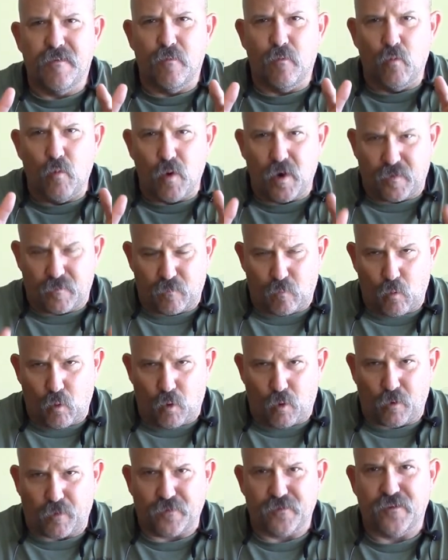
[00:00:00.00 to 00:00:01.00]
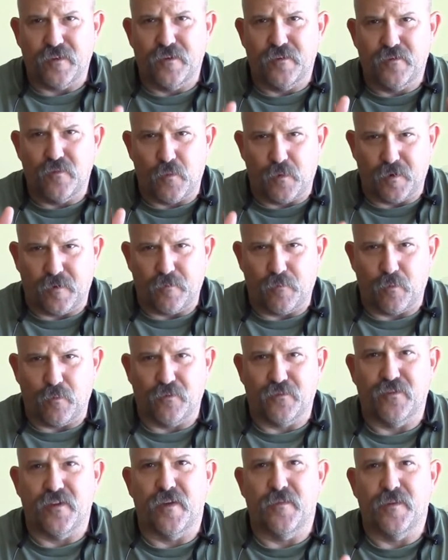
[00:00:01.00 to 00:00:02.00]
what works 24
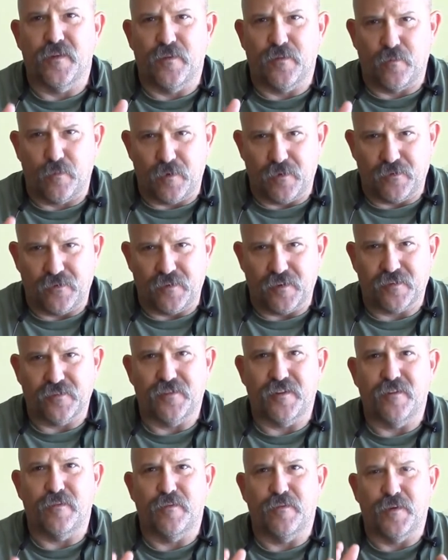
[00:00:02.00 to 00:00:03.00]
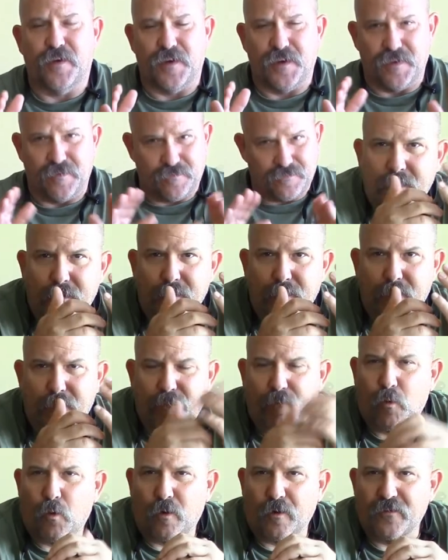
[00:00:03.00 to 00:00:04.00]
7, 365.
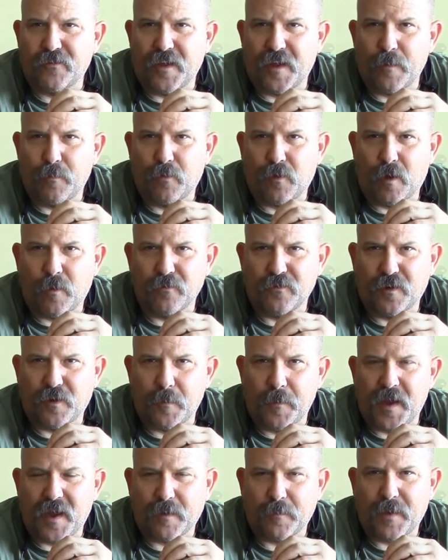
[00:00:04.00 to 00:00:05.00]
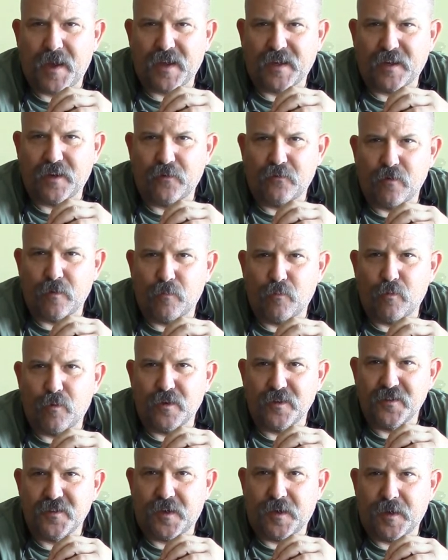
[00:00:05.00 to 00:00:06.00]
For example, I was on a backpacking trip
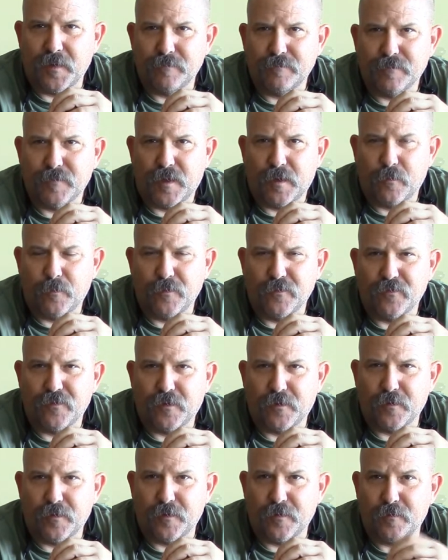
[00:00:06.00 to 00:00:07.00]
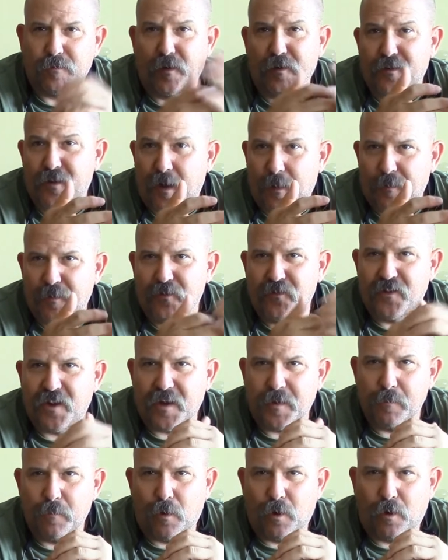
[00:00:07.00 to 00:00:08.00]
one time. I was on, on top of
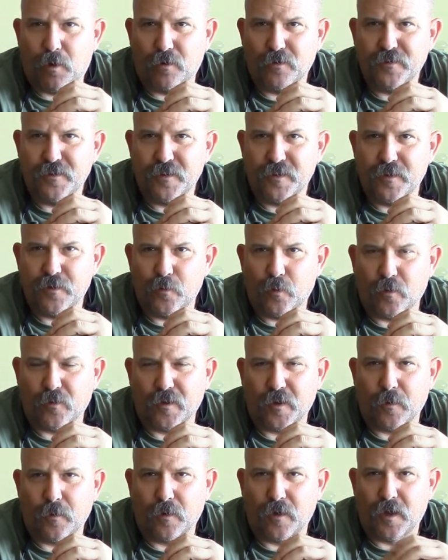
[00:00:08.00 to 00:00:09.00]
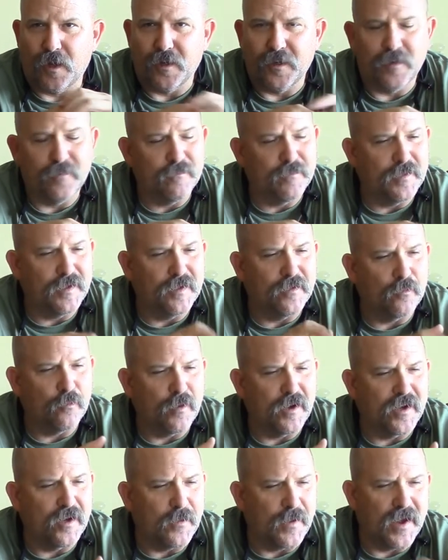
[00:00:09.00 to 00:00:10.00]
Jane Bald in North Carolina, and the
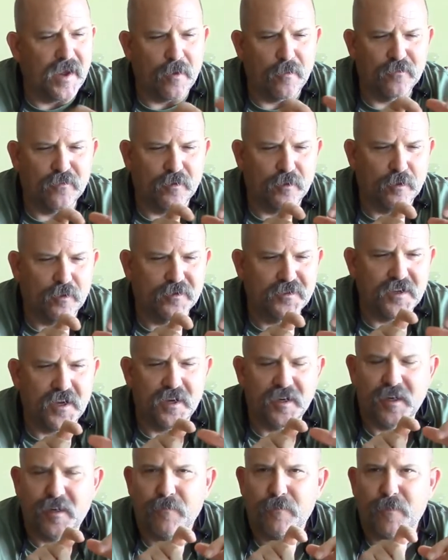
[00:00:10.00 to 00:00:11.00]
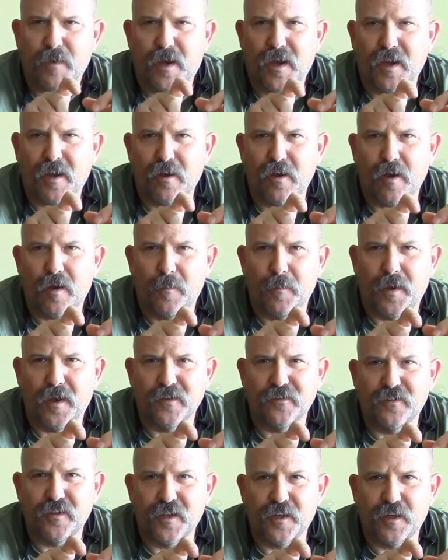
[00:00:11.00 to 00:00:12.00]
radio I have is a little tiny ICOM
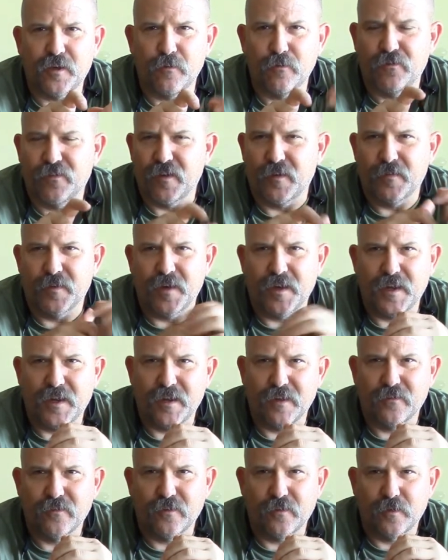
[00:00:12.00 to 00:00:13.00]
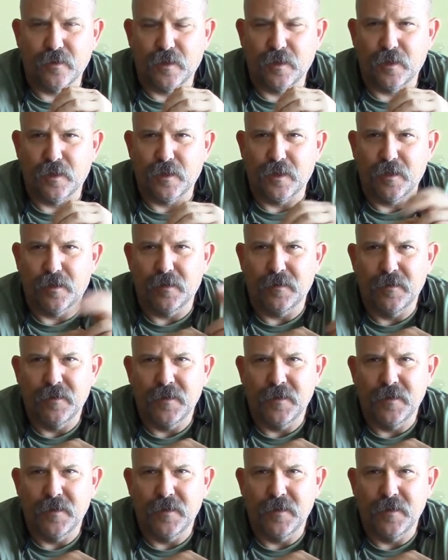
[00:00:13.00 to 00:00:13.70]
ICQ7A. It's a little uh,